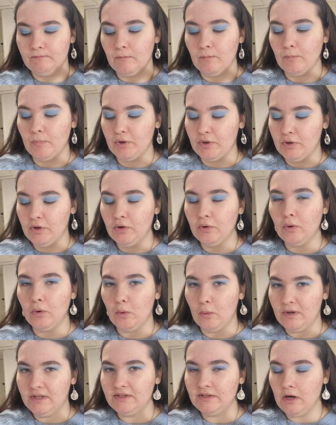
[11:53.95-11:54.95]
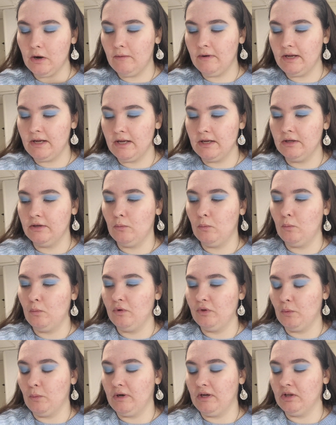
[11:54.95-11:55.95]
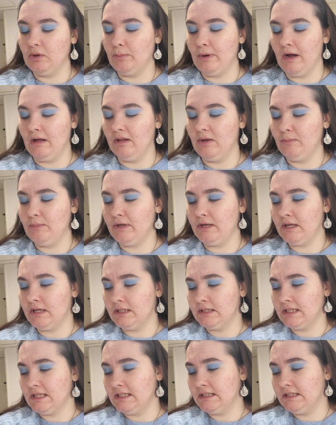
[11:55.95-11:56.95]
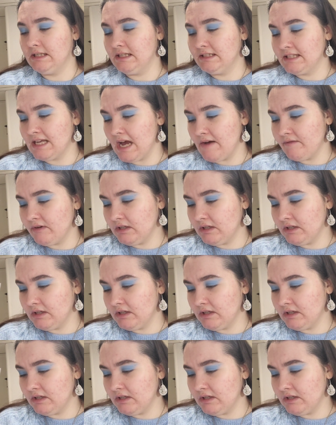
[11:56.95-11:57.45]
but you can always go in with the one in the palette because it does have